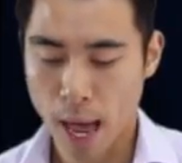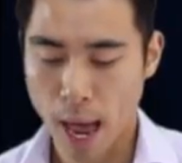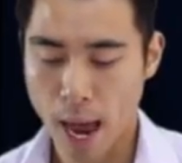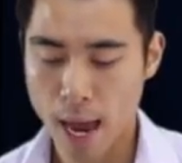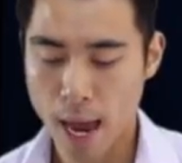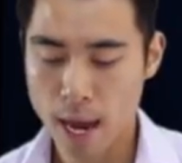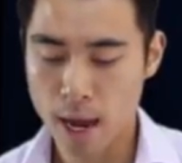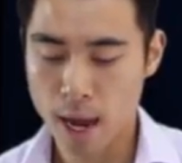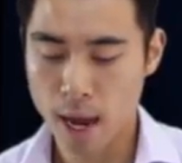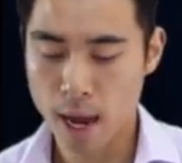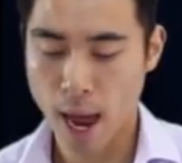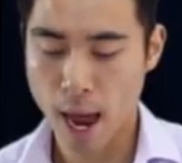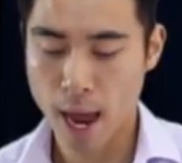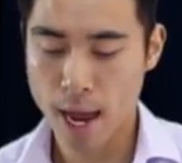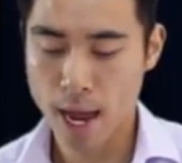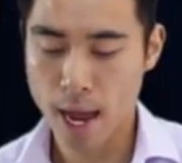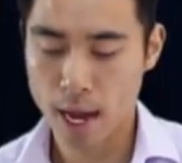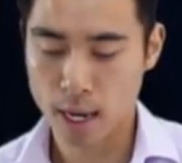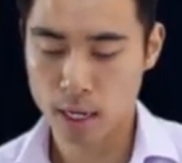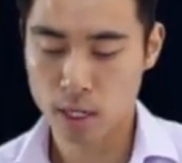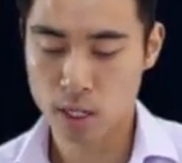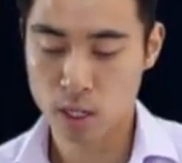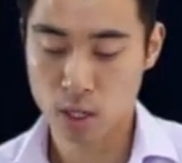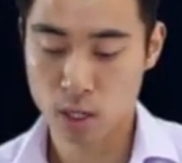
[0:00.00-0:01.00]

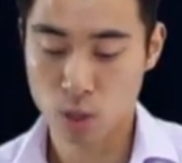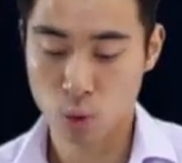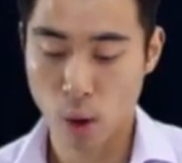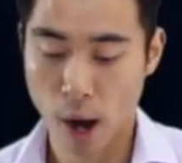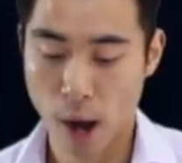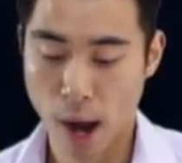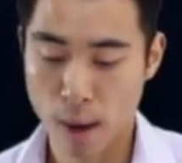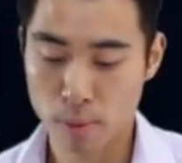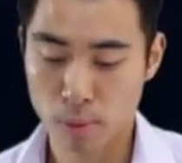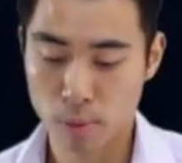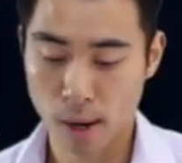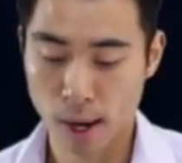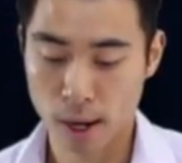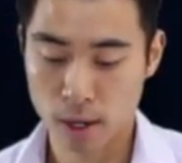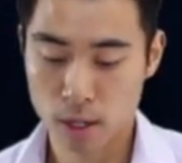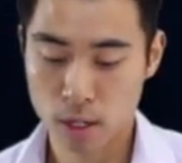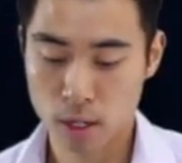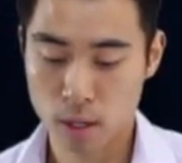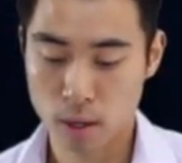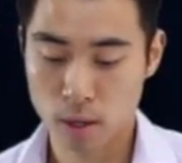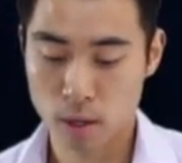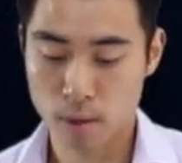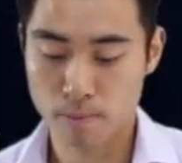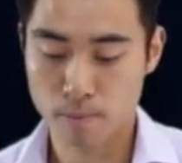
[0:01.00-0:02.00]
ax squared
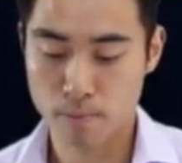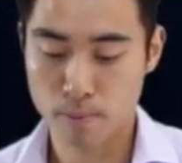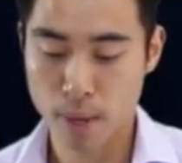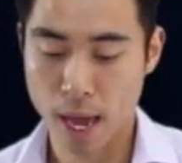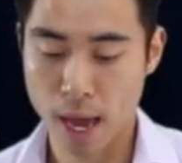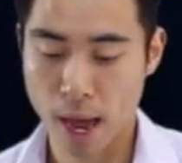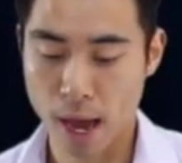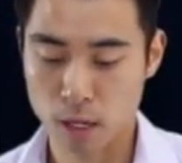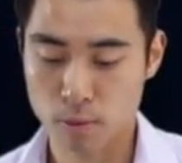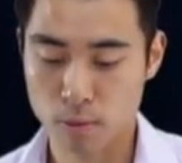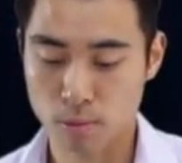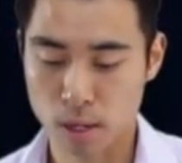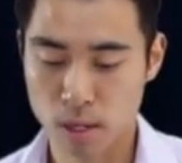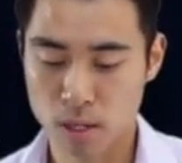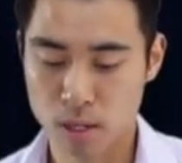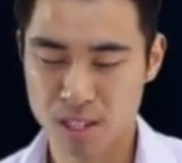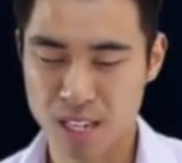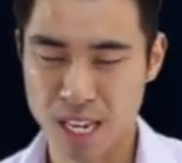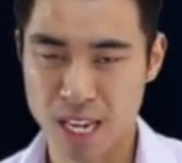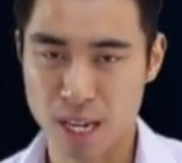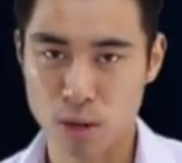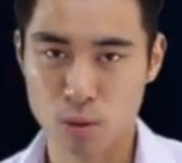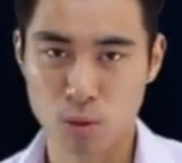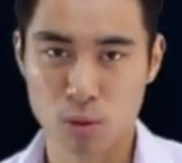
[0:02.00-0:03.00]
plus bx plus
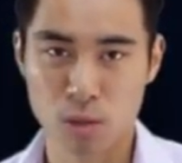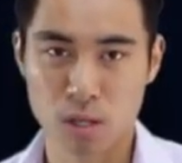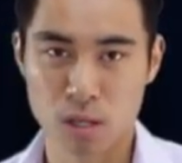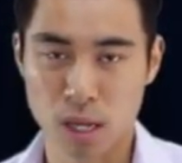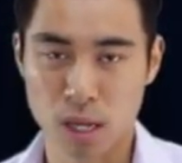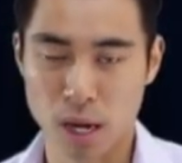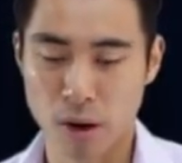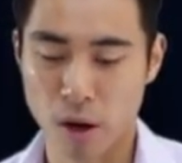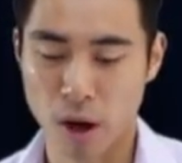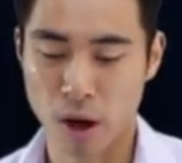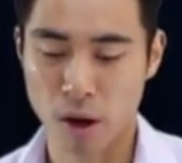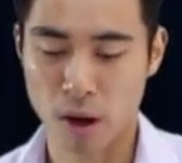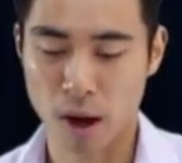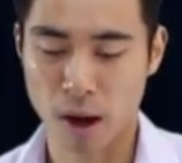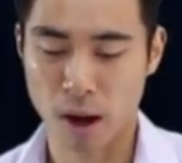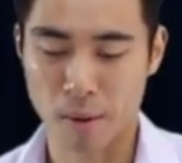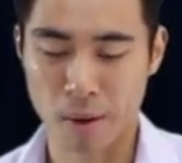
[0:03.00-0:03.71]
c equals 0.